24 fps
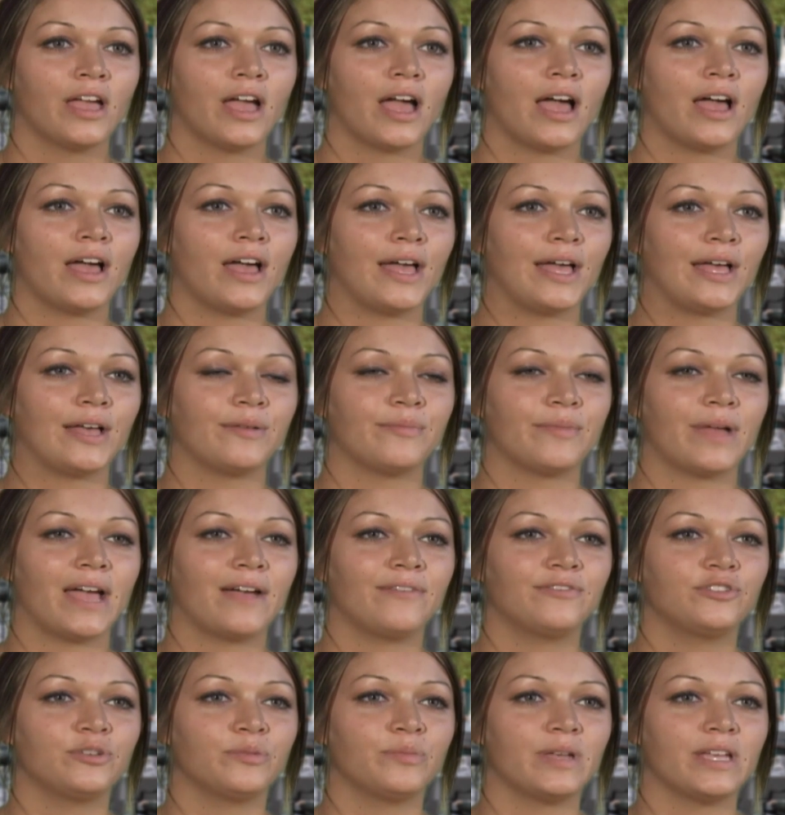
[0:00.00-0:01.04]
Um,
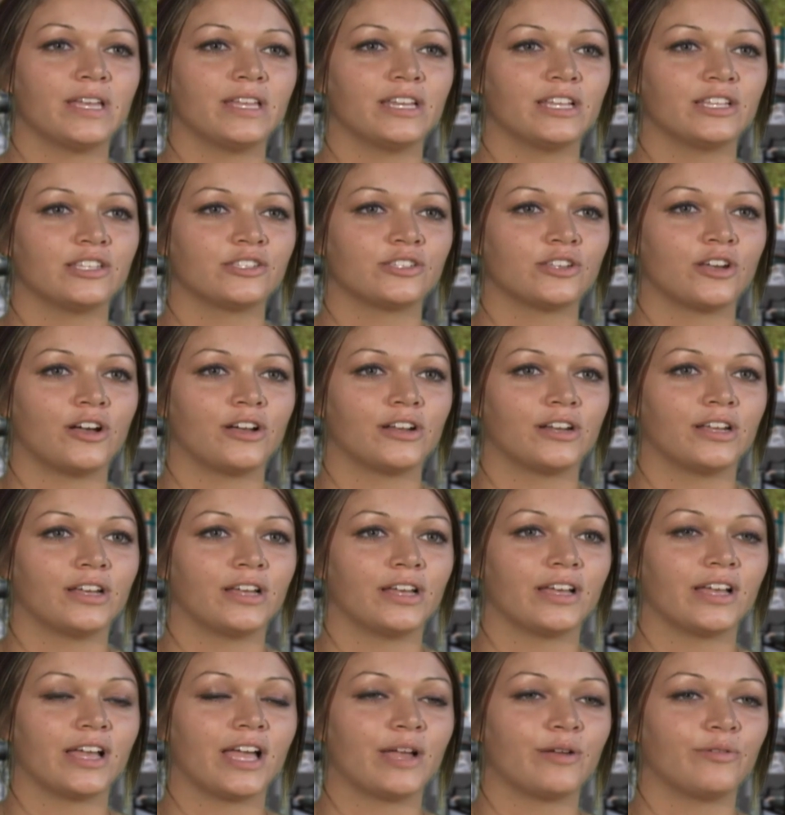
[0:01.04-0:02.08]
after being in
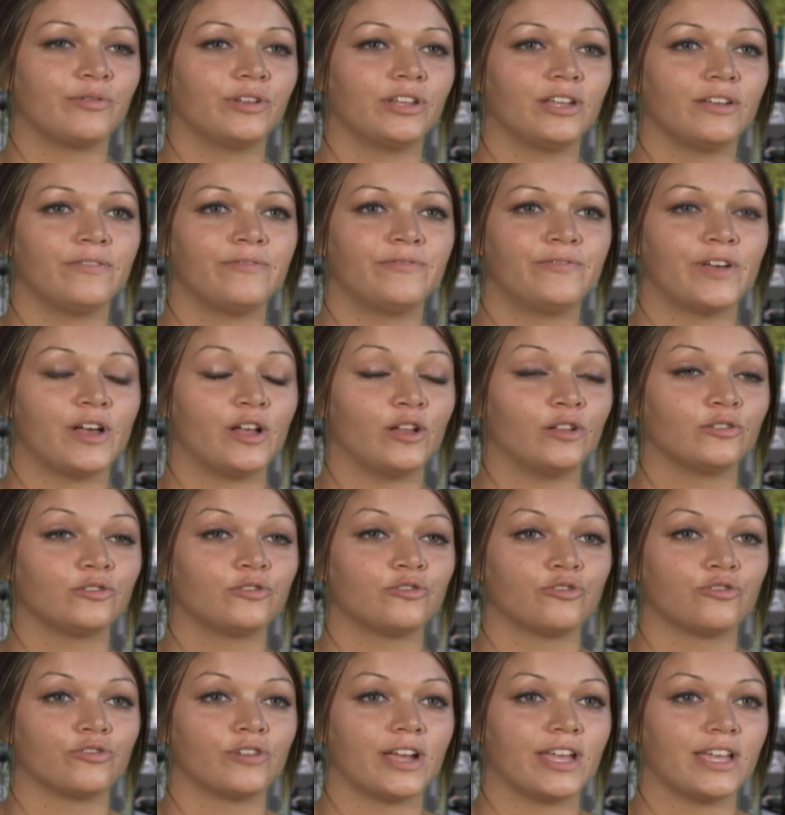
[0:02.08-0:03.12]
sauna, I really felt
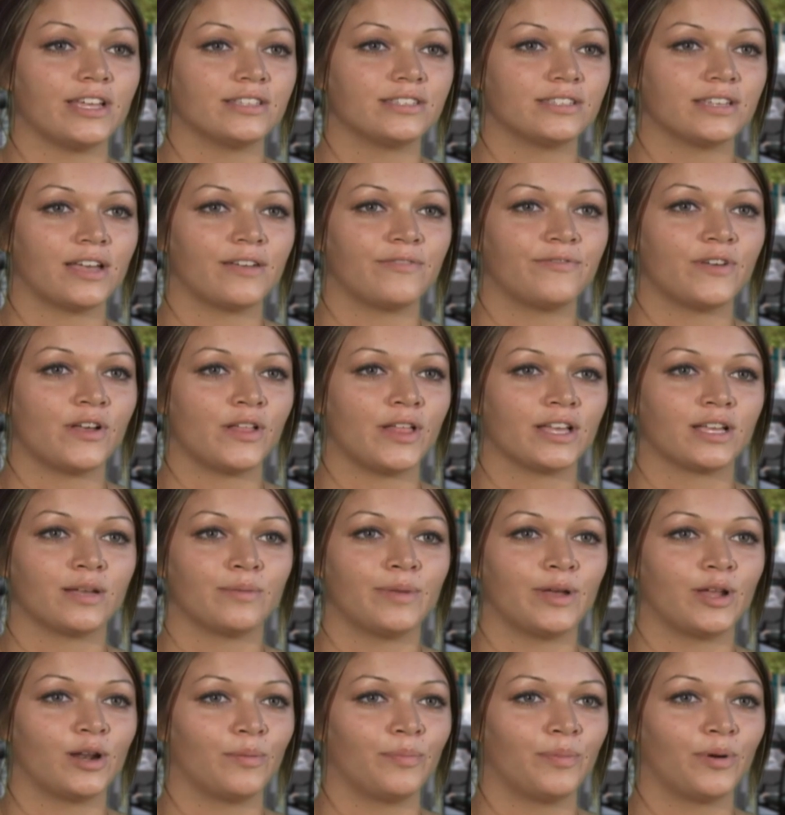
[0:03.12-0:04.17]
great. I felt like a
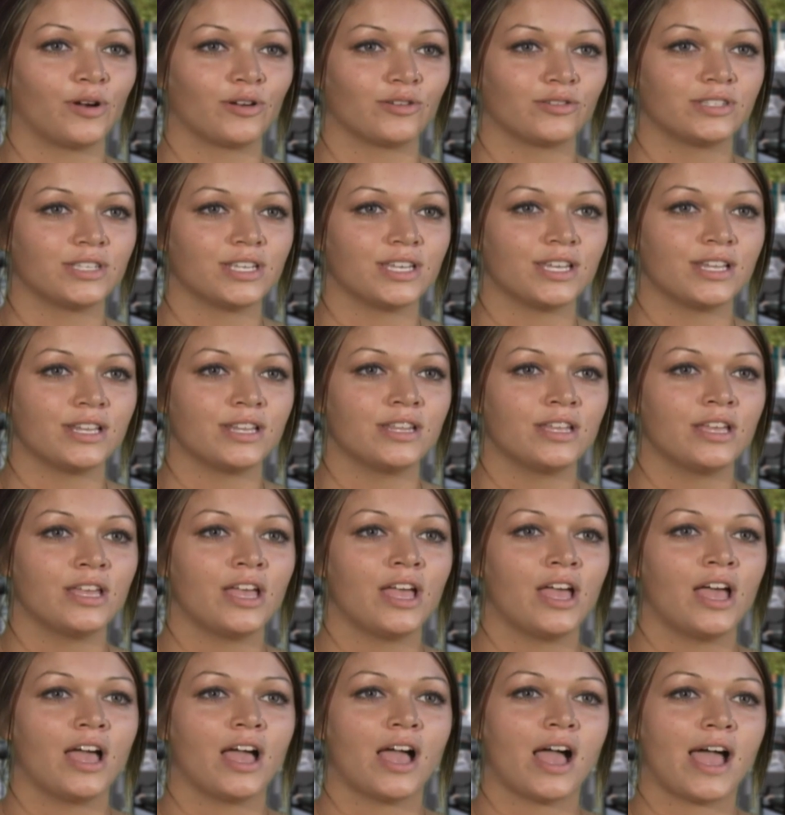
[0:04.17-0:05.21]
better person.
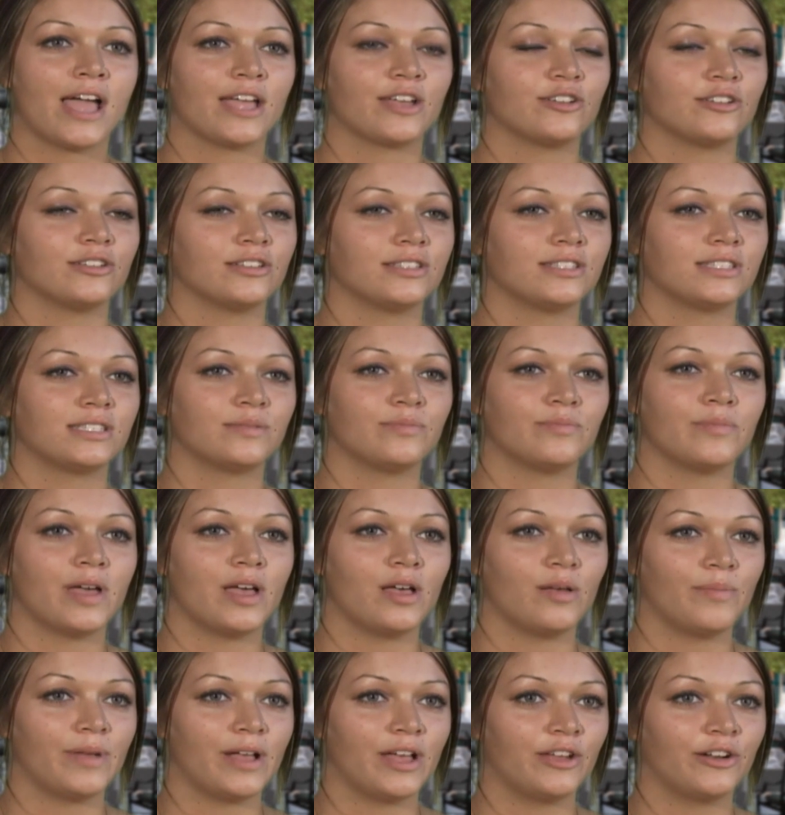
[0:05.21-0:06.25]
I could
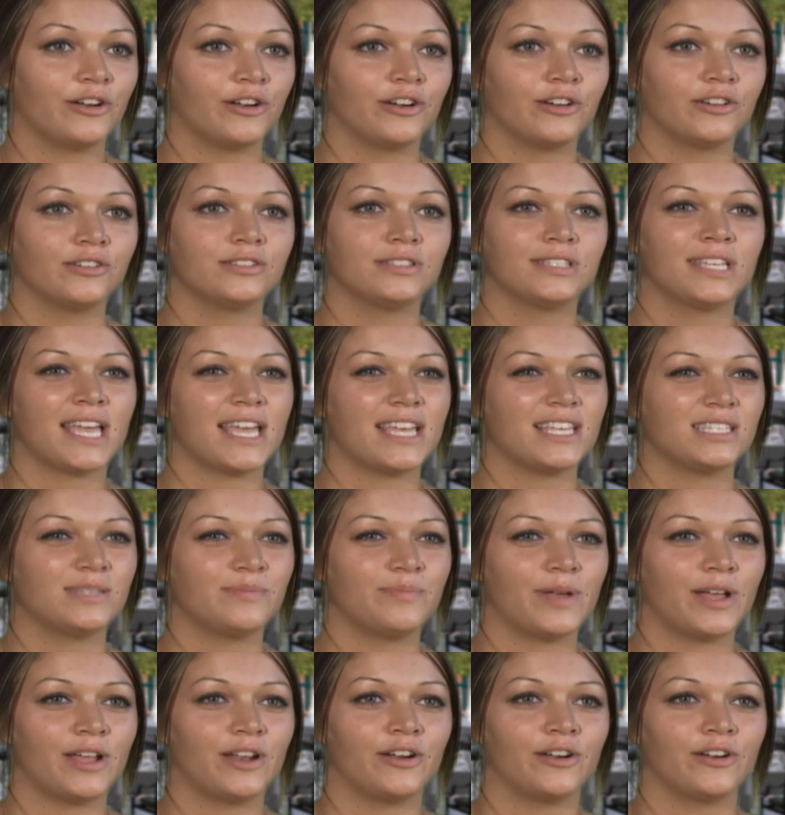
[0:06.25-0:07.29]
smell better, taste
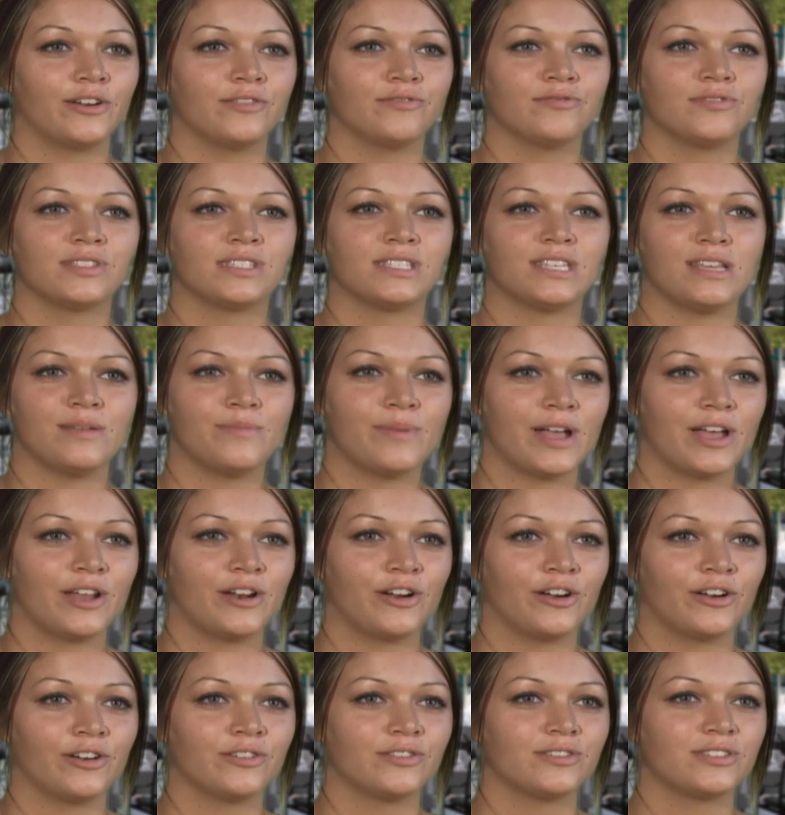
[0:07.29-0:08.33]
better, see
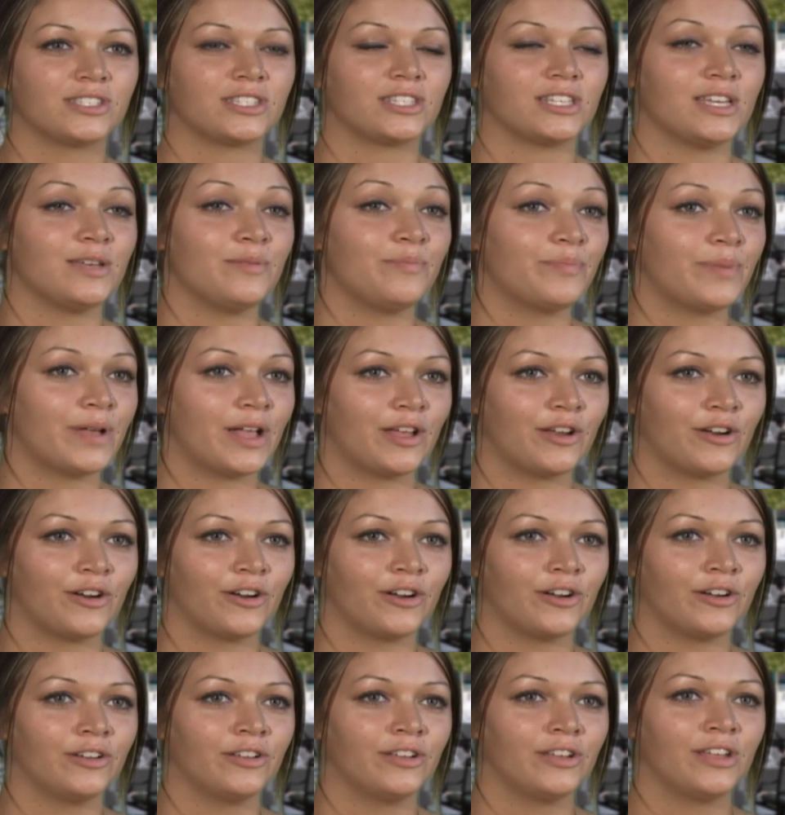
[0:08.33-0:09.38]
better, sleep
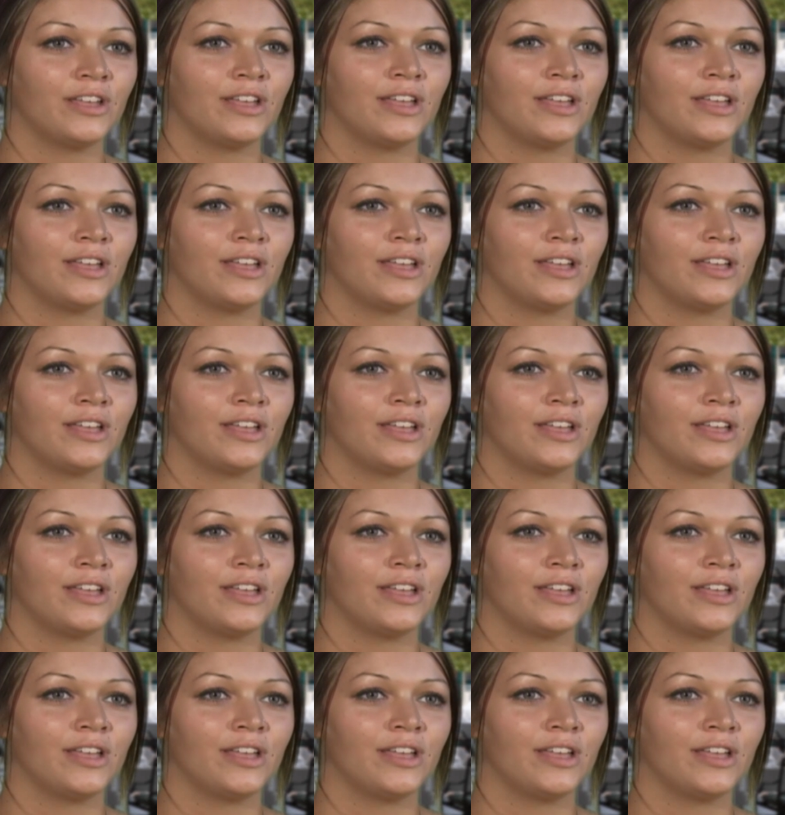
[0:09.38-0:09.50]
better,